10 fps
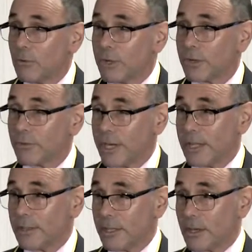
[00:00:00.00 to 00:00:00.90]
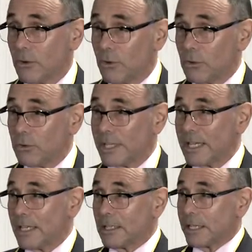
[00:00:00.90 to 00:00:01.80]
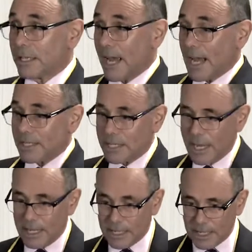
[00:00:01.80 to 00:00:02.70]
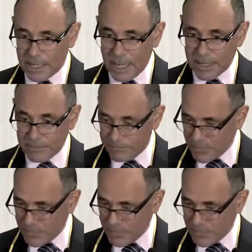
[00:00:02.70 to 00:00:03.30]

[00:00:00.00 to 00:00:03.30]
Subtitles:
We create the whole healing cascade again.